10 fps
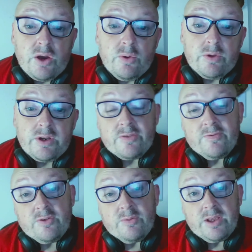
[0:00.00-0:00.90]
next
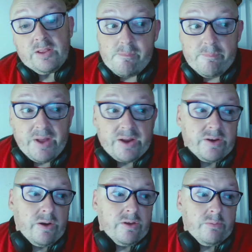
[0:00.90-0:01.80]
few weeks. I
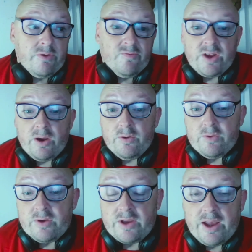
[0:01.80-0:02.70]
know that my videos
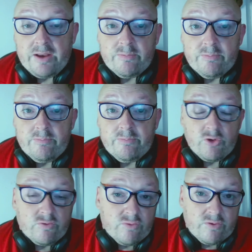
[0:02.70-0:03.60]
are getting bugger
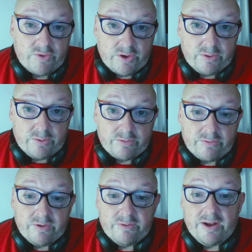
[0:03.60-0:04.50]
all views,
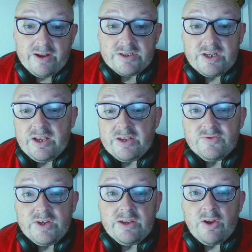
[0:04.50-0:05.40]
actually
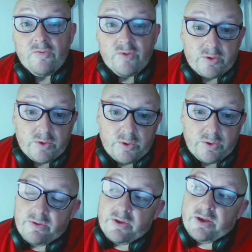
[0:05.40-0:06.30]
literally no views at all,
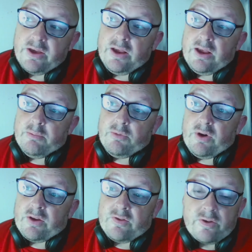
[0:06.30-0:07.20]
but
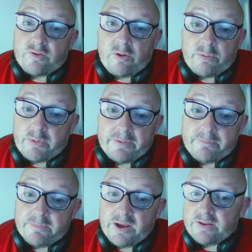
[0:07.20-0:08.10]
it's not stopping me,
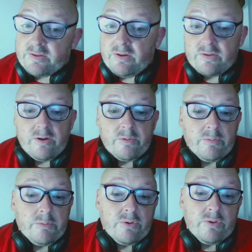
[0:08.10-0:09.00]

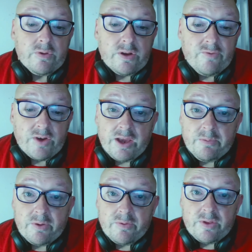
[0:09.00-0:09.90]
because if I keep
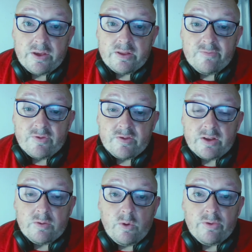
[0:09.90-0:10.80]
doing this, if I stick to
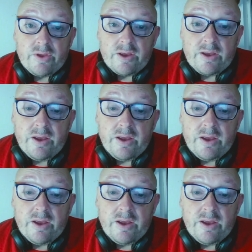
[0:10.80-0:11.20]
one thing,